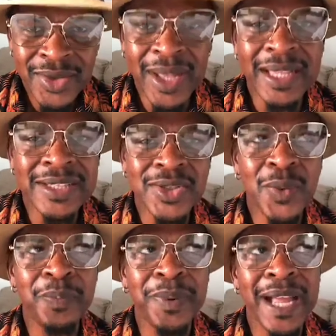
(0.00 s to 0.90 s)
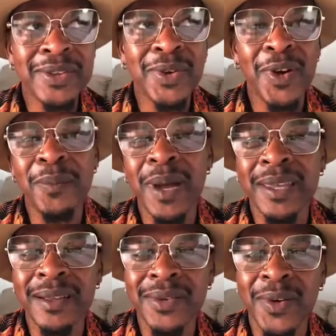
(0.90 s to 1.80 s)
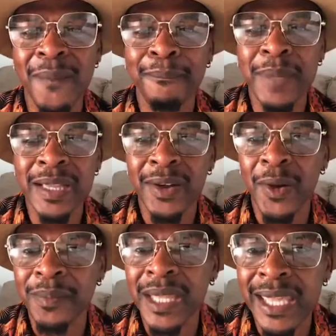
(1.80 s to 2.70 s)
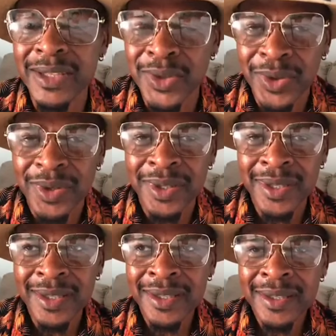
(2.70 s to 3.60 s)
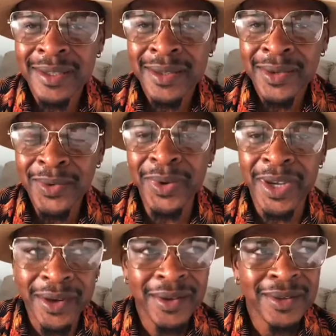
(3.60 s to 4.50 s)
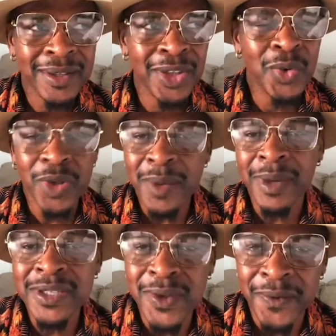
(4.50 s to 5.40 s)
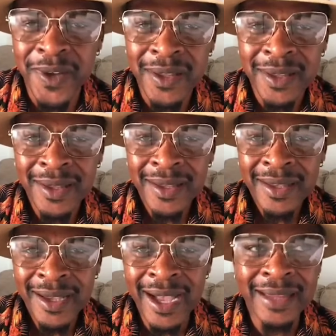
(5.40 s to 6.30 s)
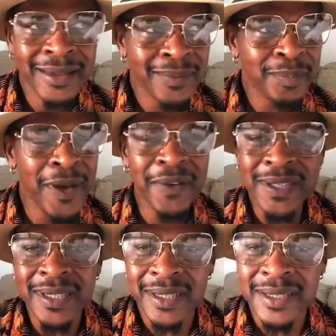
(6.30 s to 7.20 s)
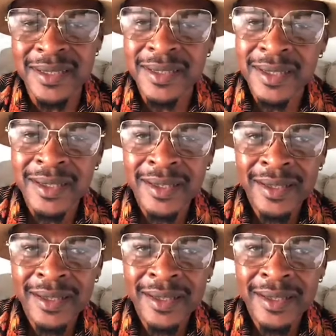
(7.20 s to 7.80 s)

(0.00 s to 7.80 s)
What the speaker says: So unless you plan to come back here to come build up the ghetto where the youth them must suffer and poverty is